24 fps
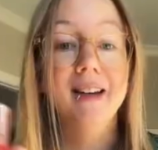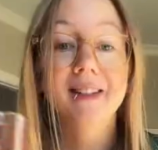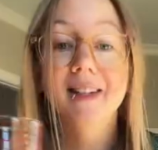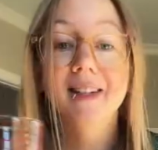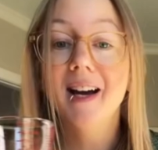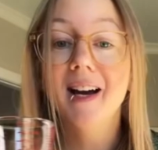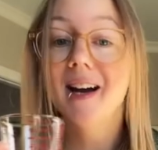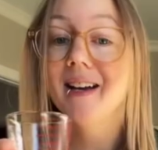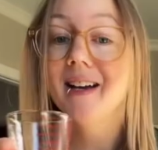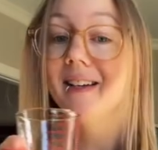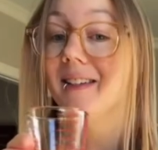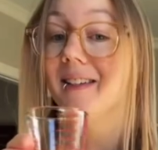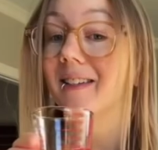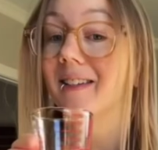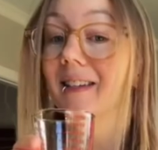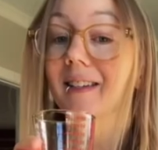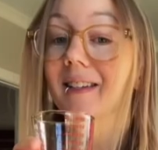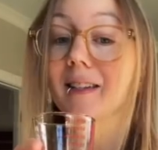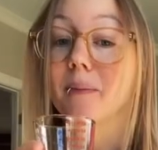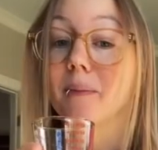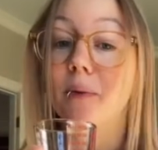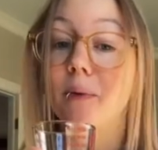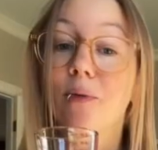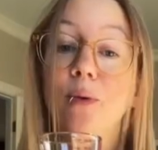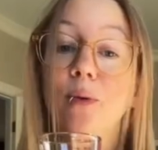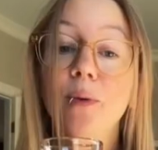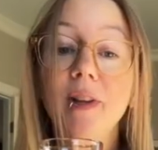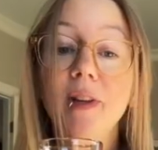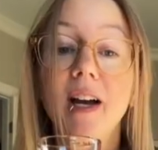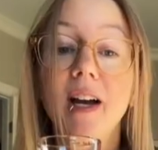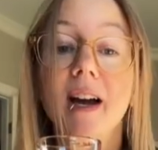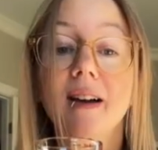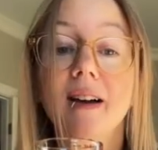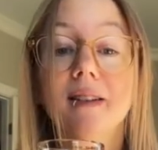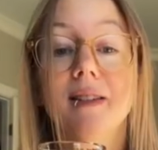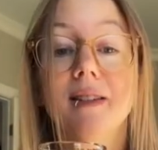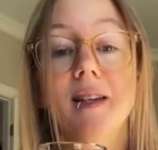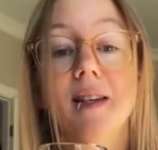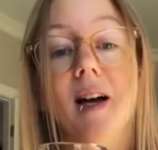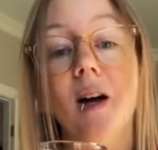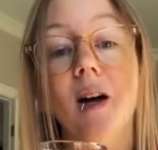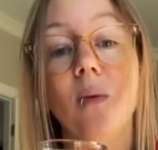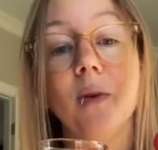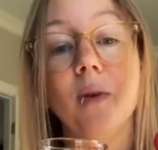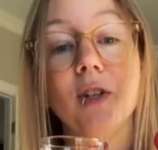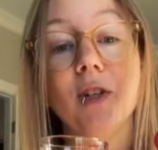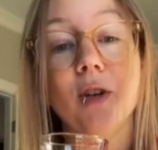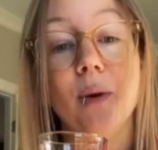Next highest is the Merula
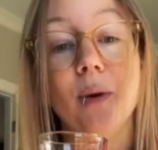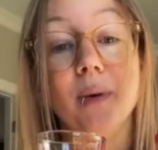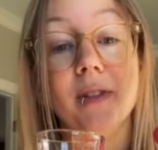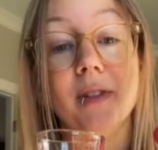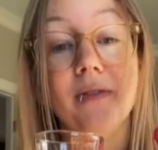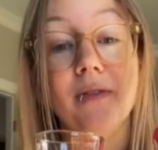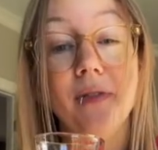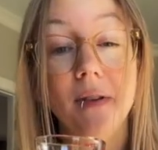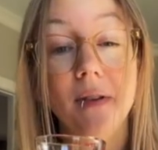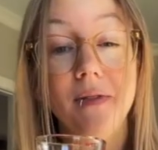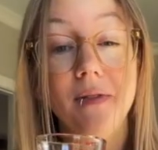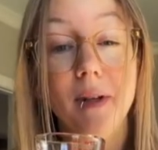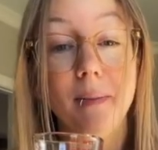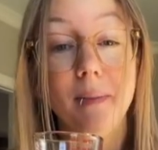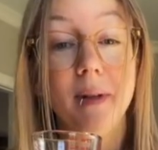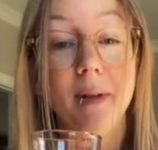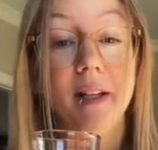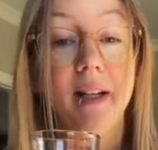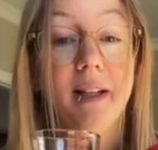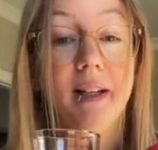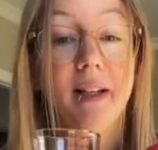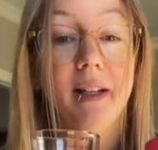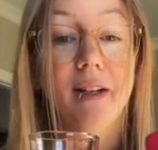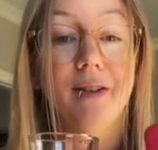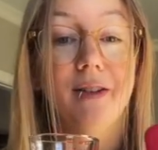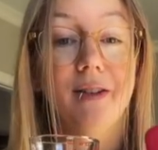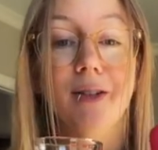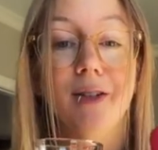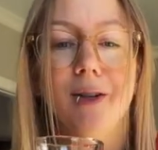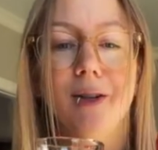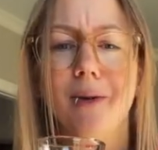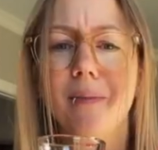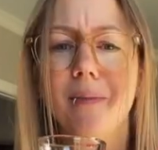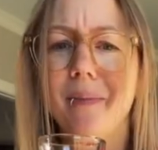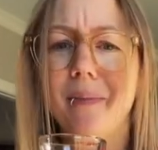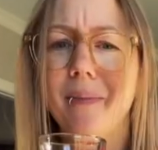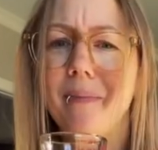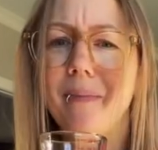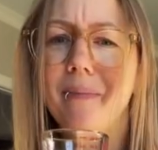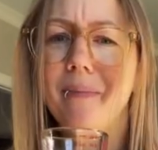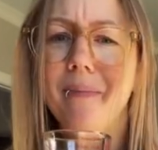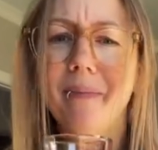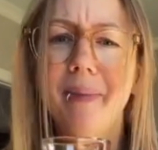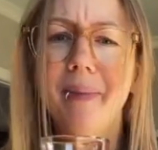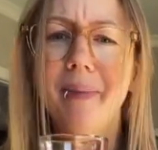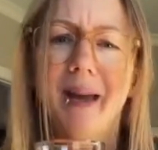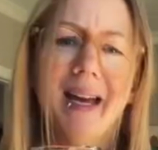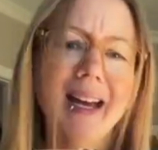XL, which holds 50 milliliters, so
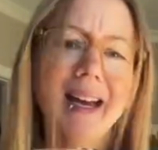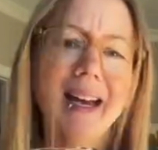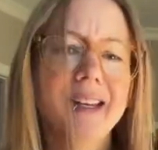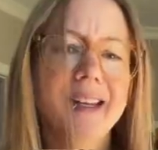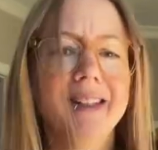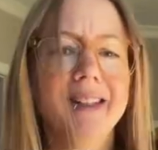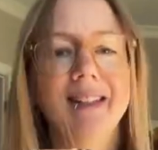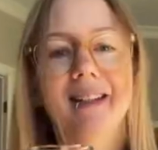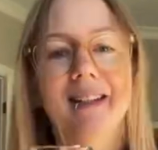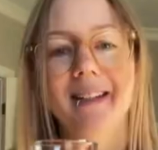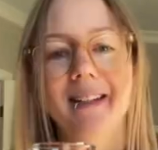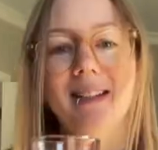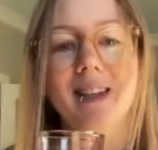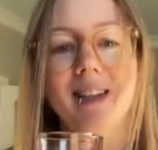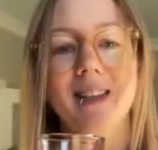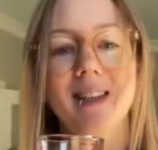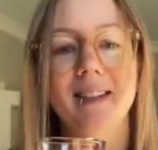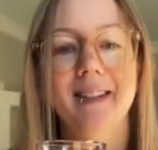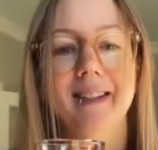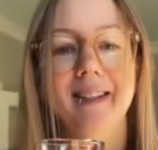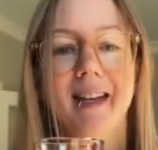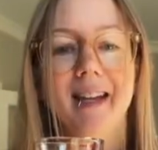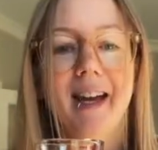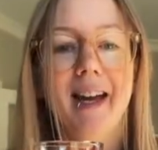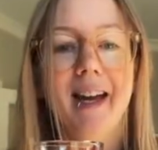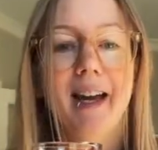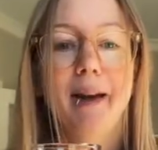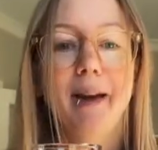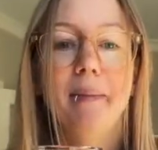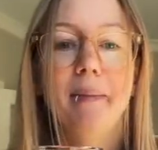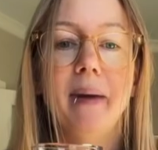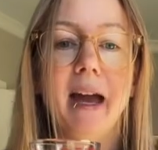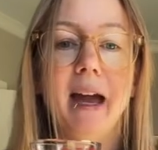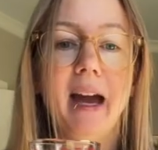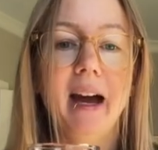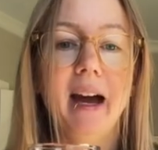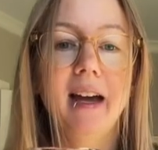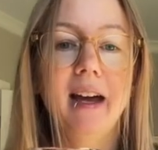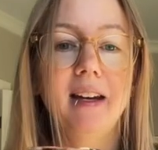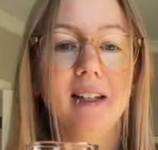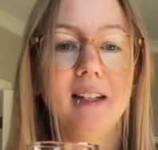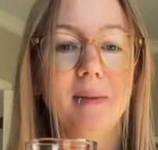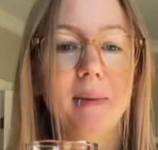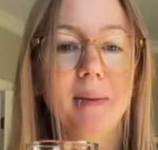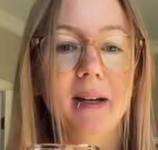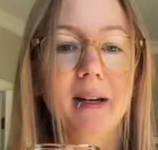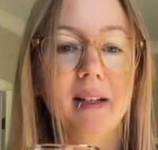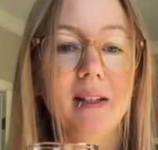basically the same, and
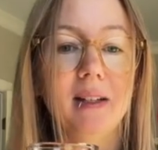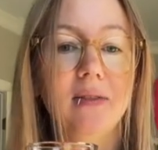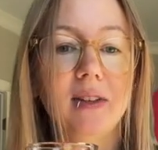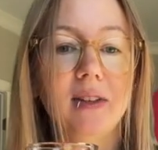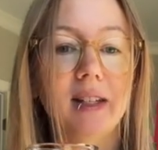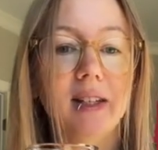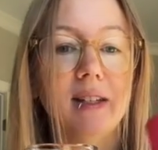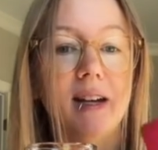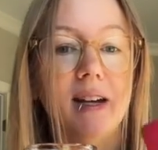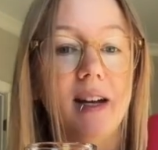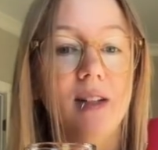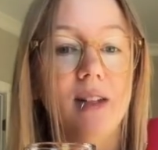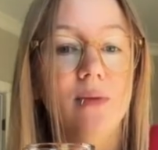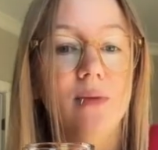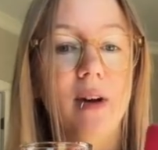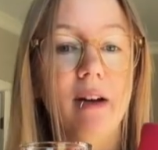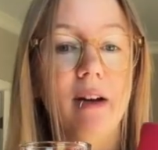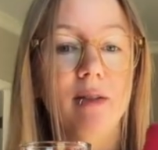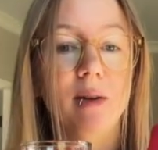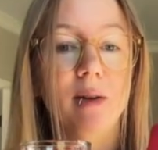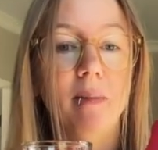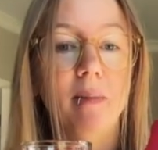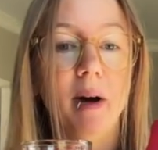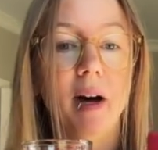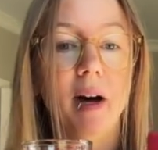it's because of this nice rounded